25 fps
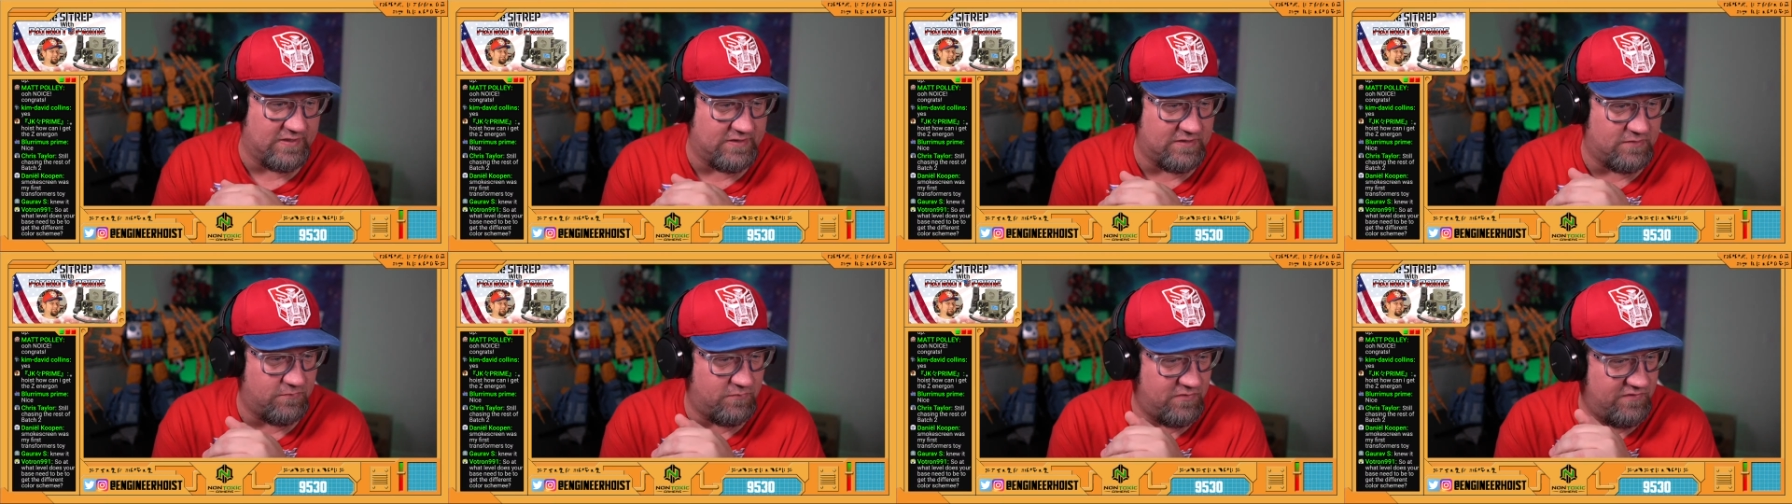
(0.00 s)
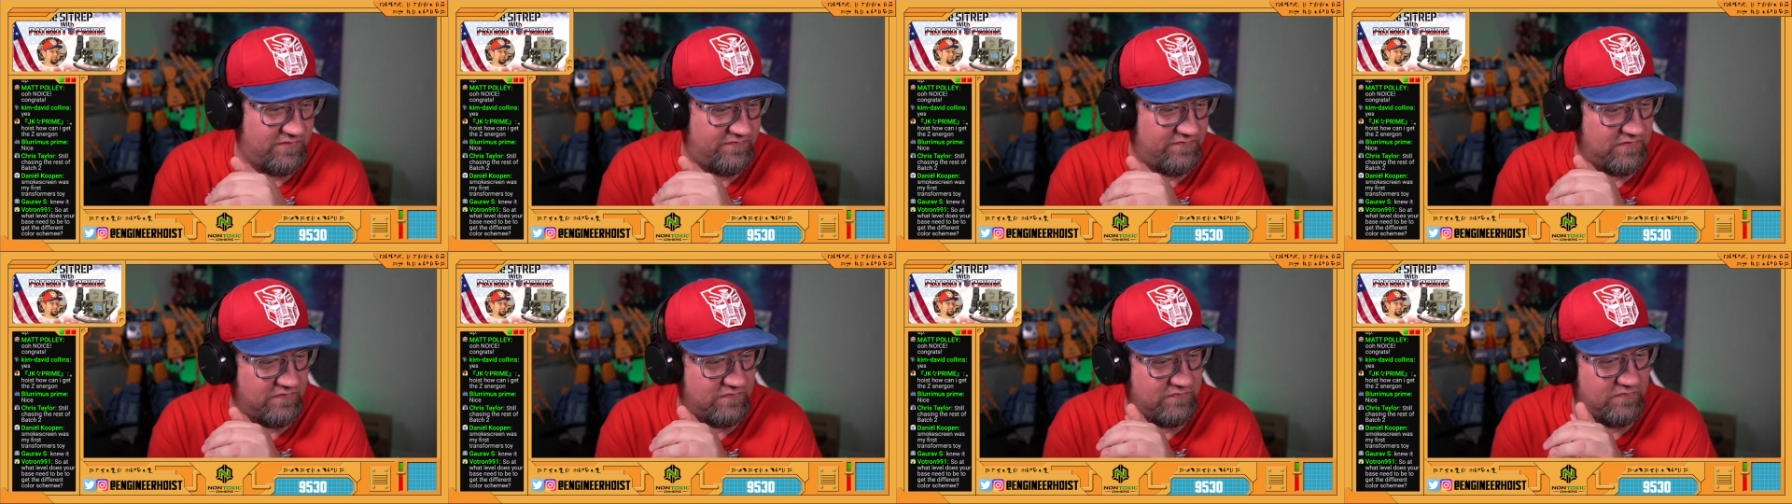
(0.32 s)
What
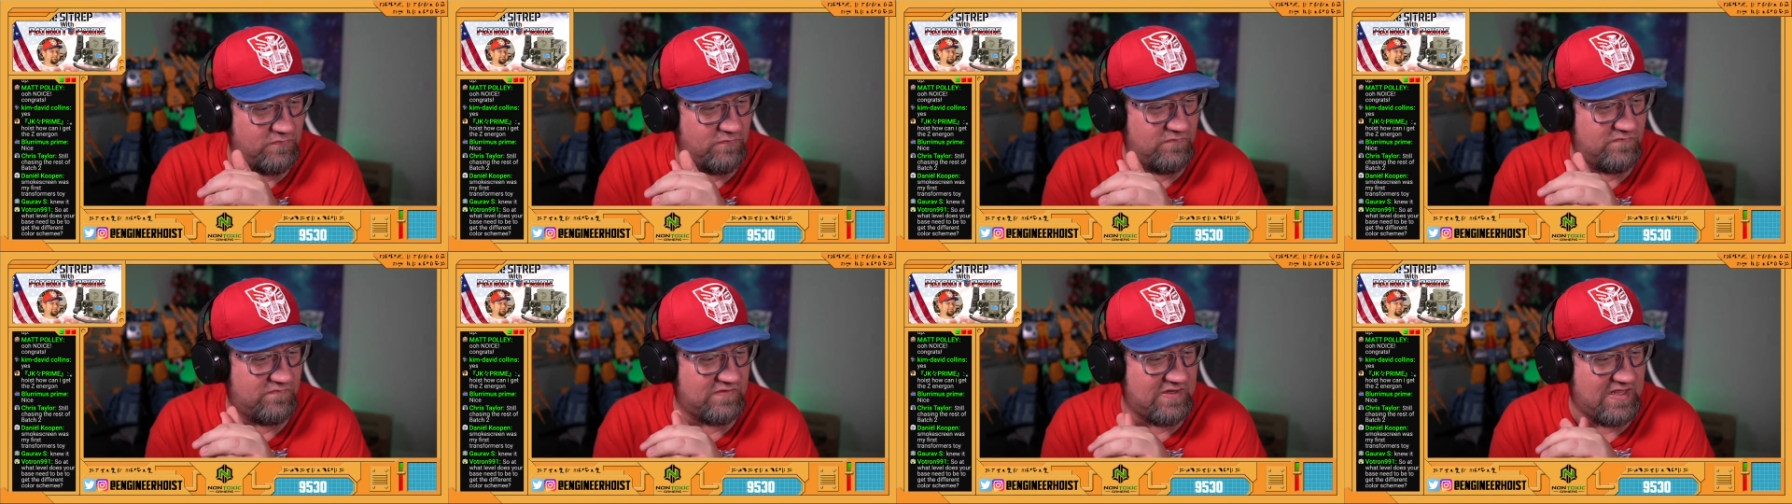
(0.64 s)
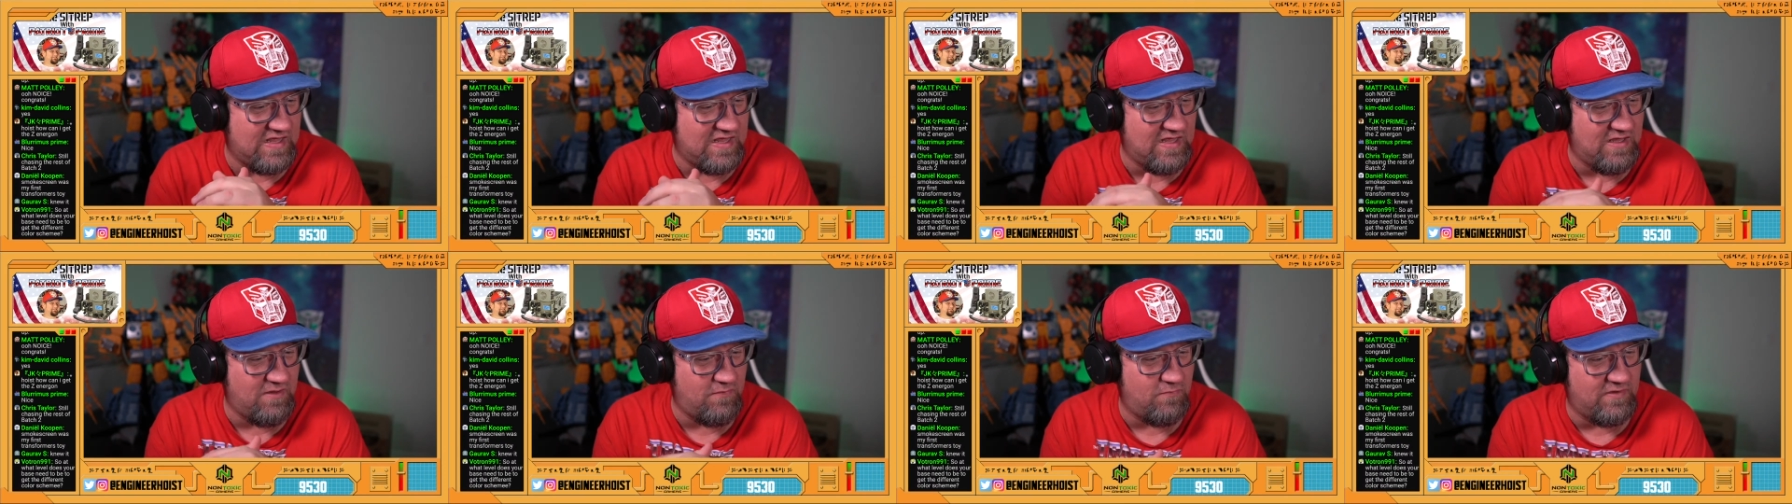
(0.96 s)
is it?
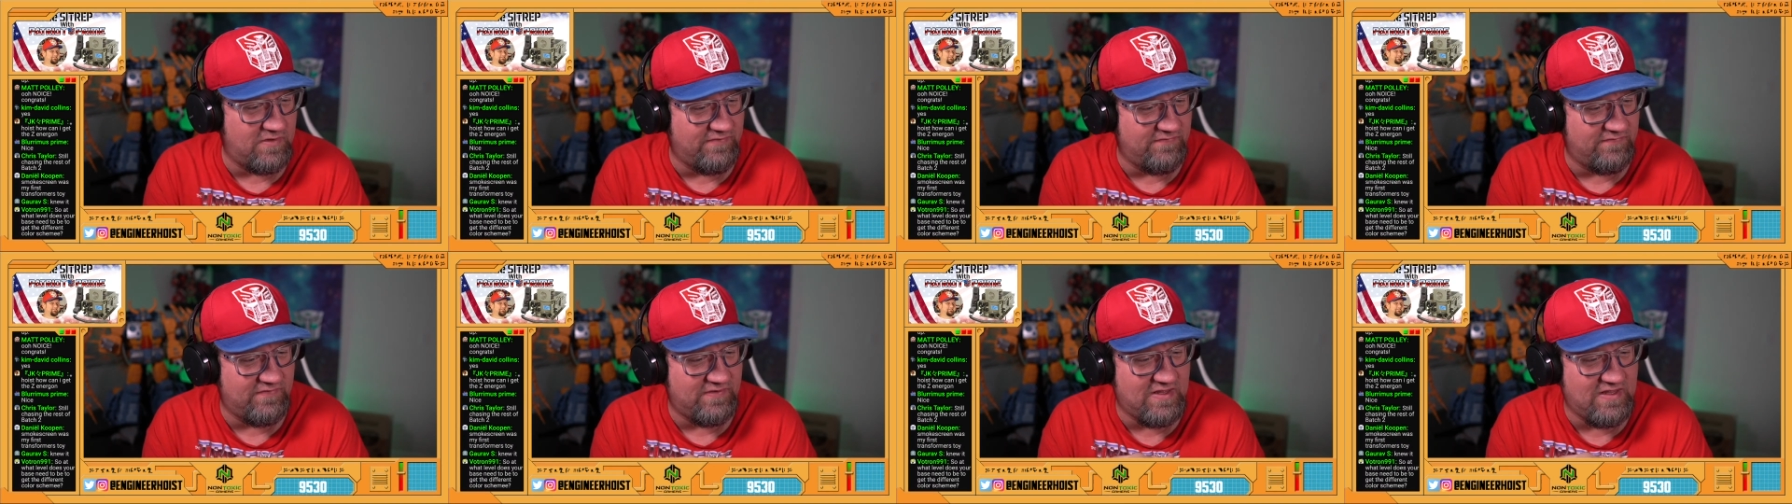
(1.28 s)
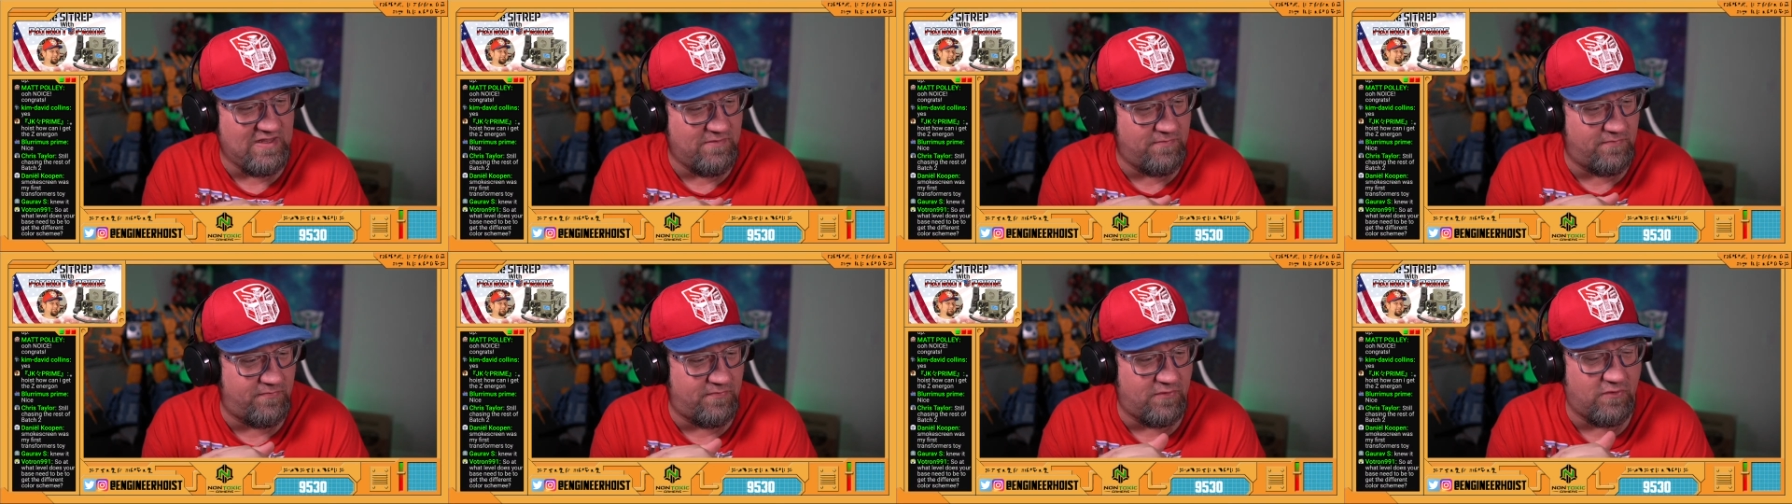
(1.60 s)
Tuesday, Wednesday,
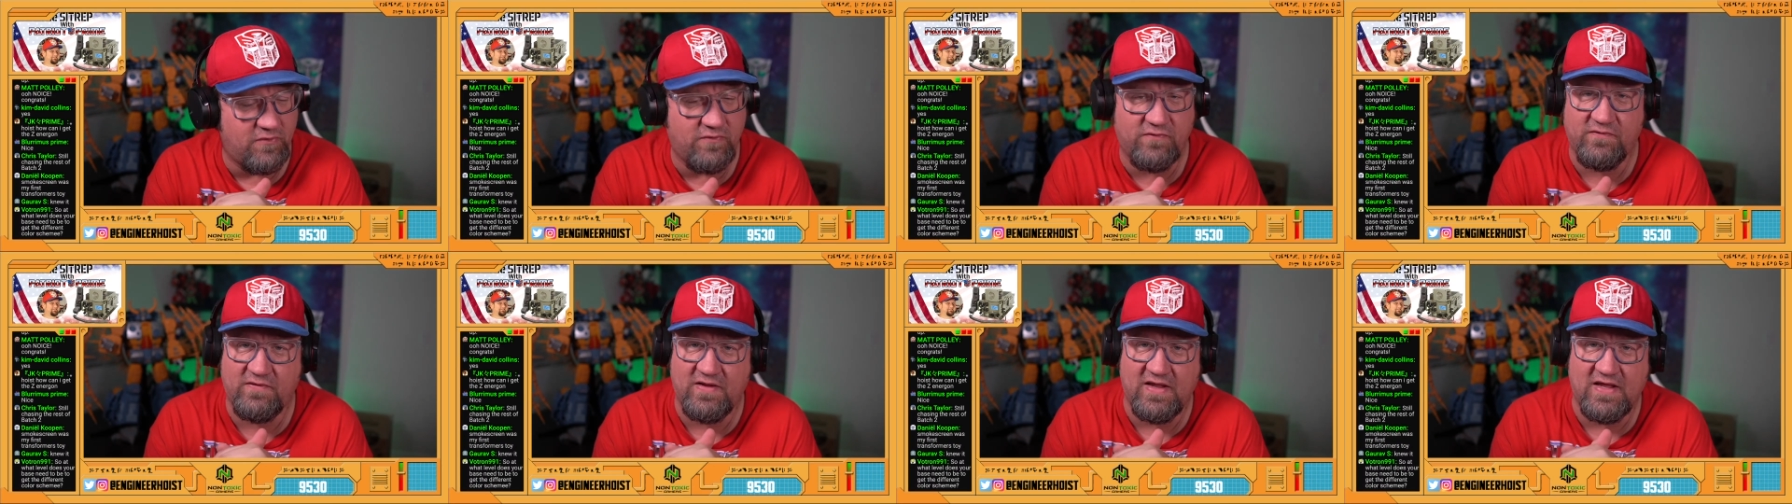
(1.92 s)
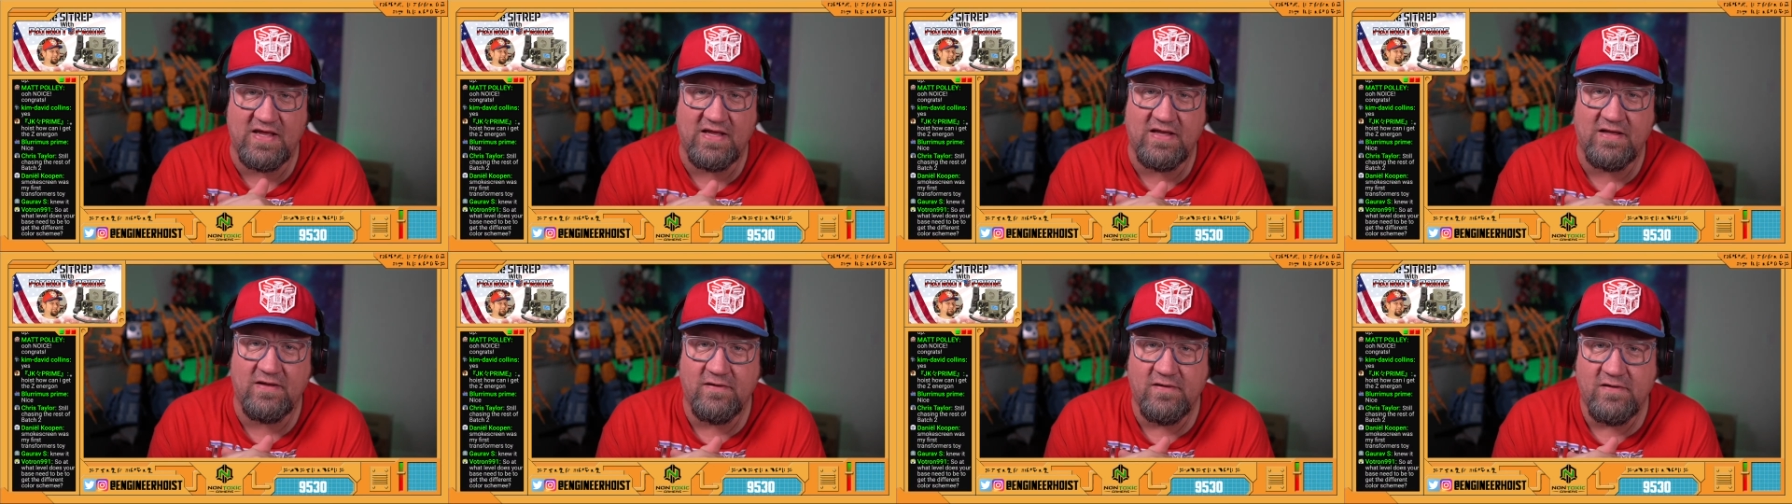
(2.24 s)
and
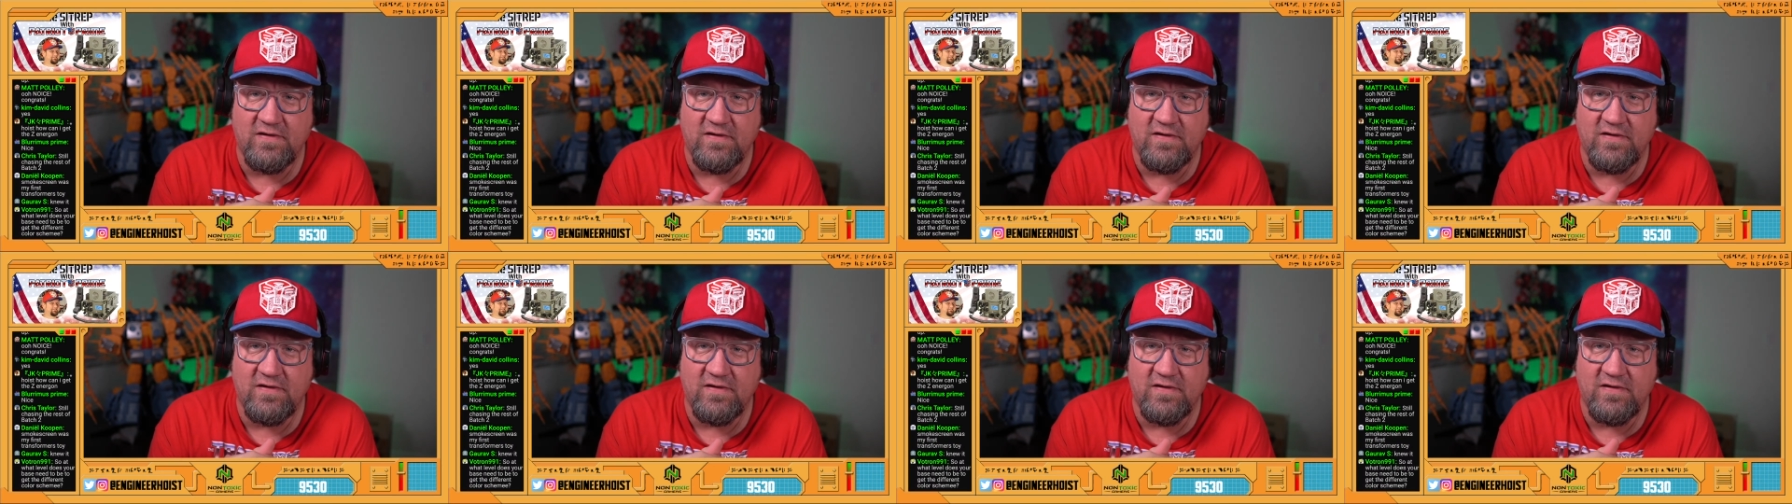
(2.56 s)
Thursday.